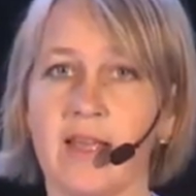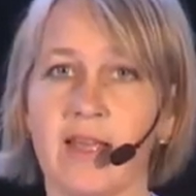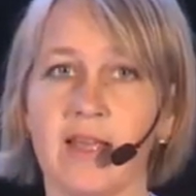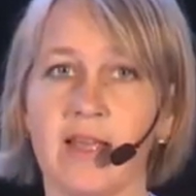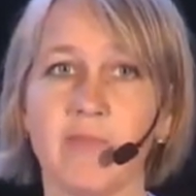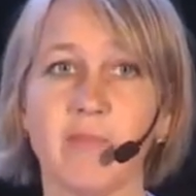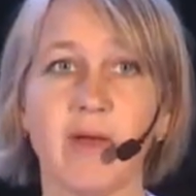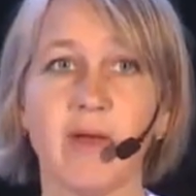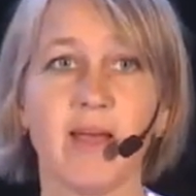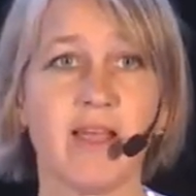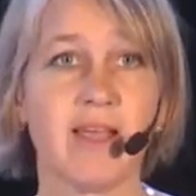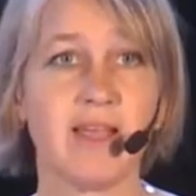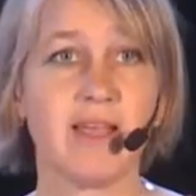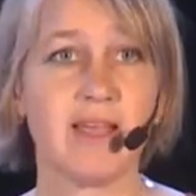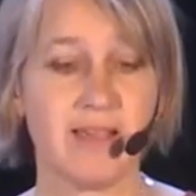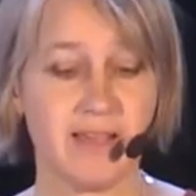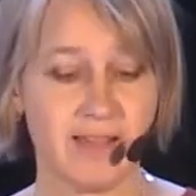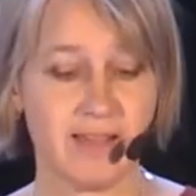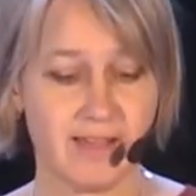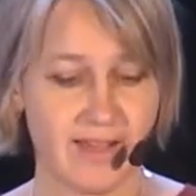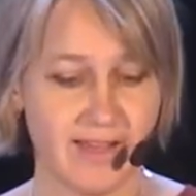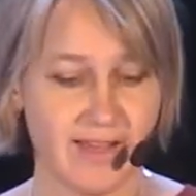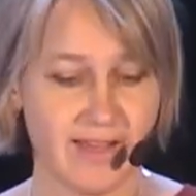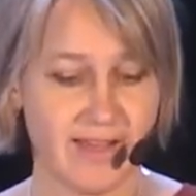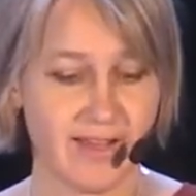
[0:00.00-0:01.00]
And my
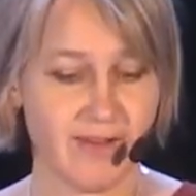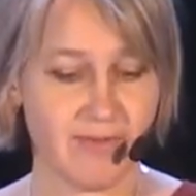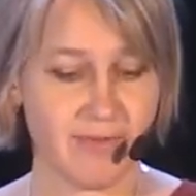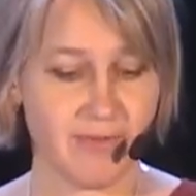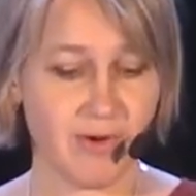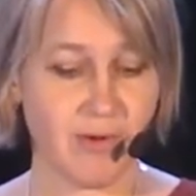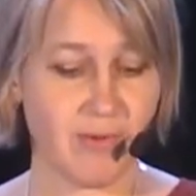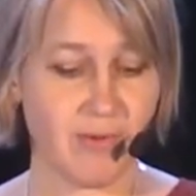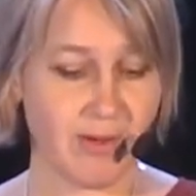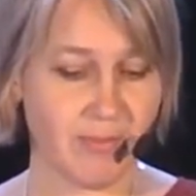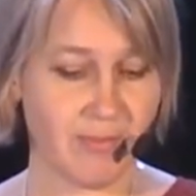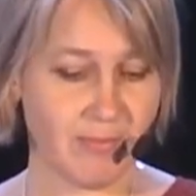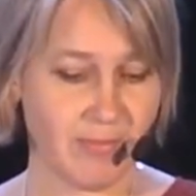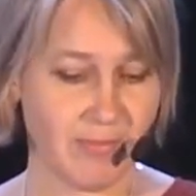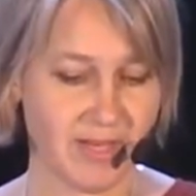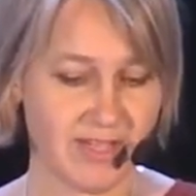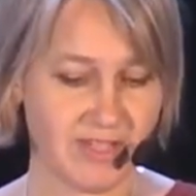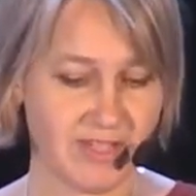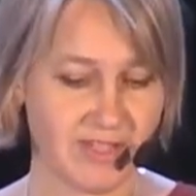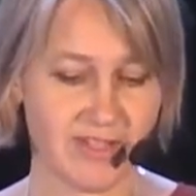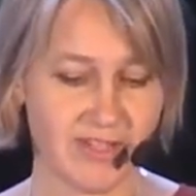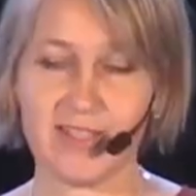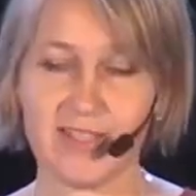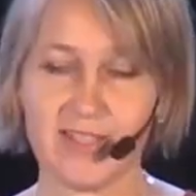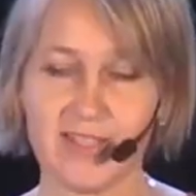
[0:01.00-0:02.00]
role and
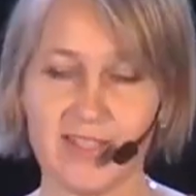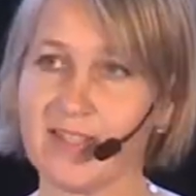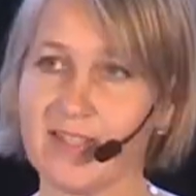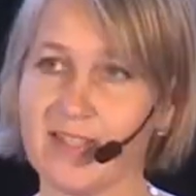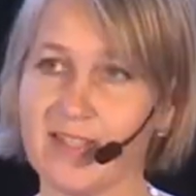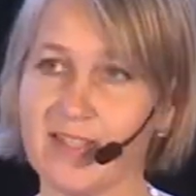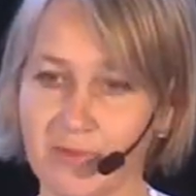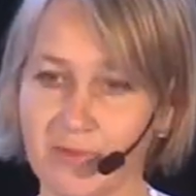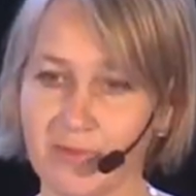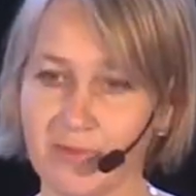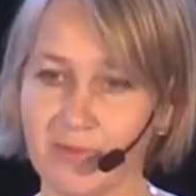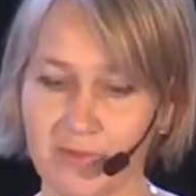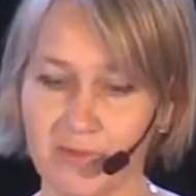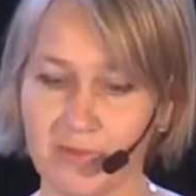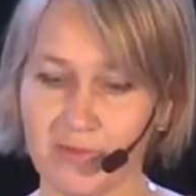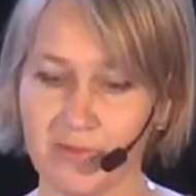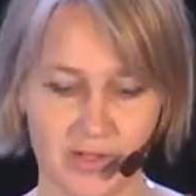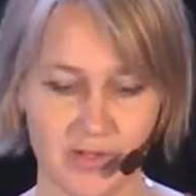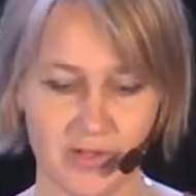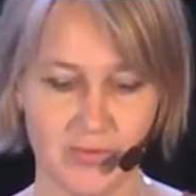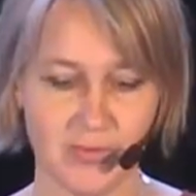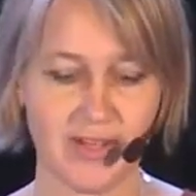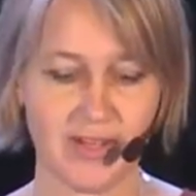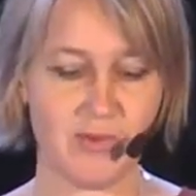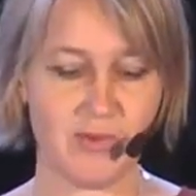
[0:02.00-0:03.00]
pleasure is, of course,
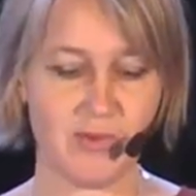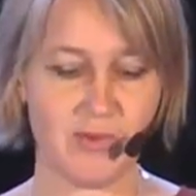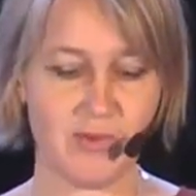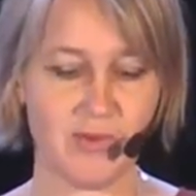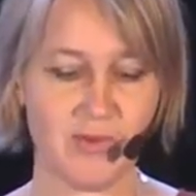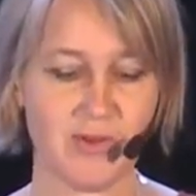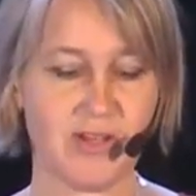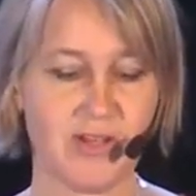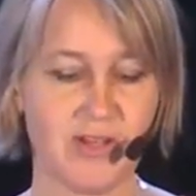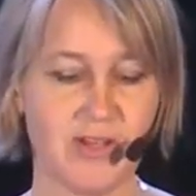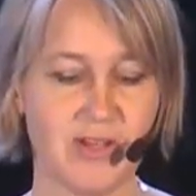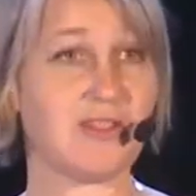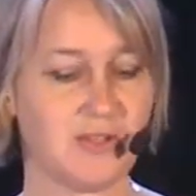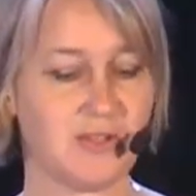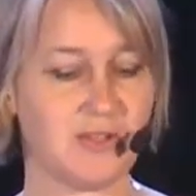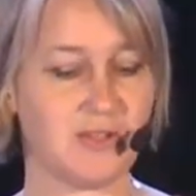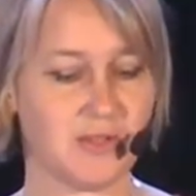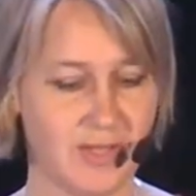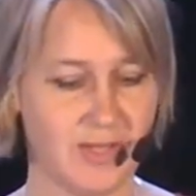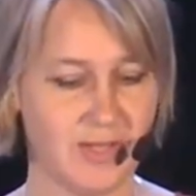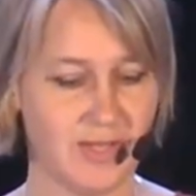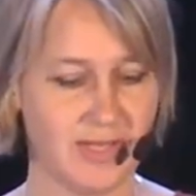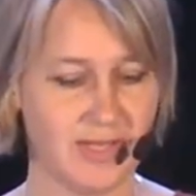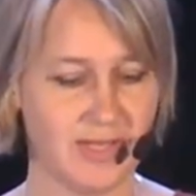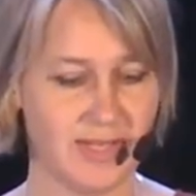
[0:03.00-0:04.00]
to welcome you here to
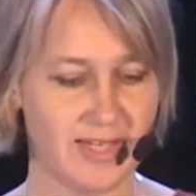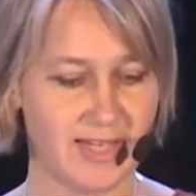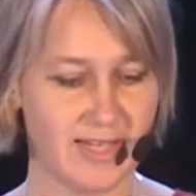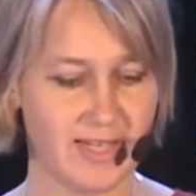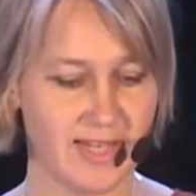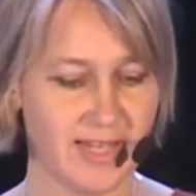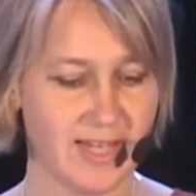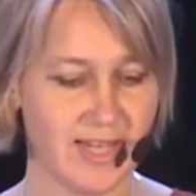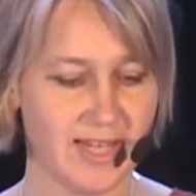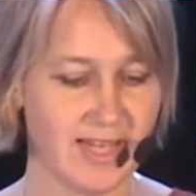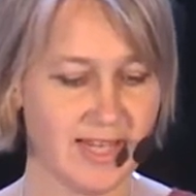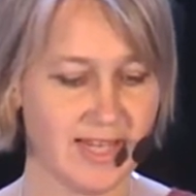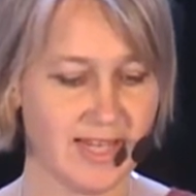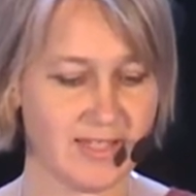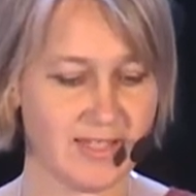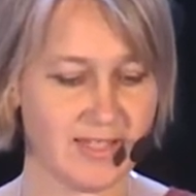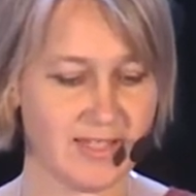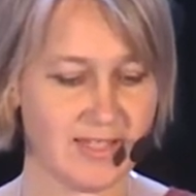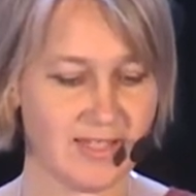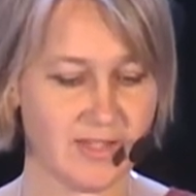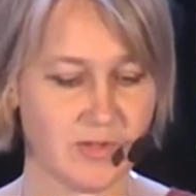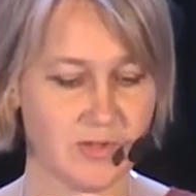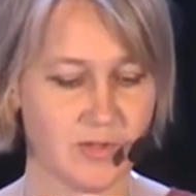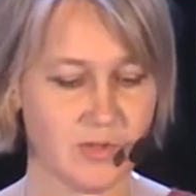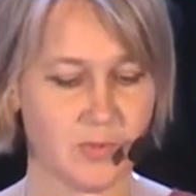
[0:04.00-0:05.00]
Sweden
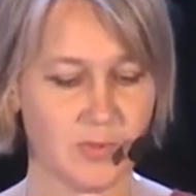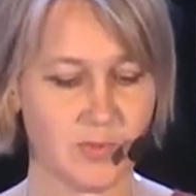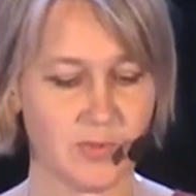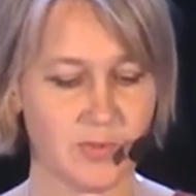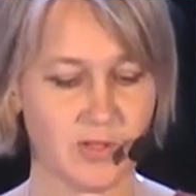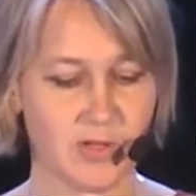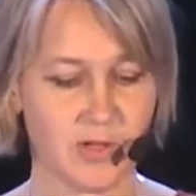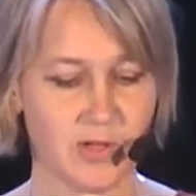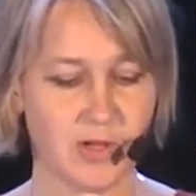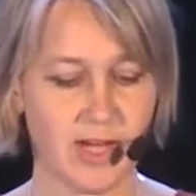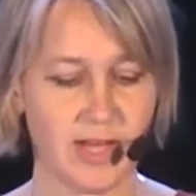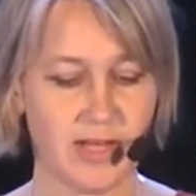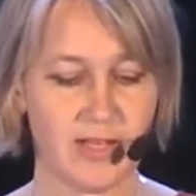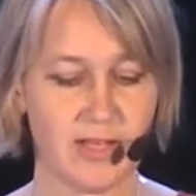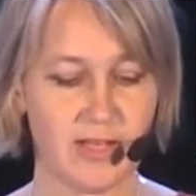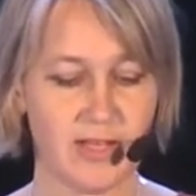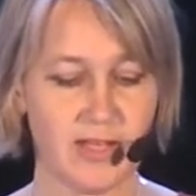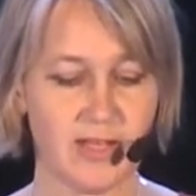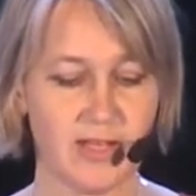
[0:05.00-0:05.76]
and to Uppsala,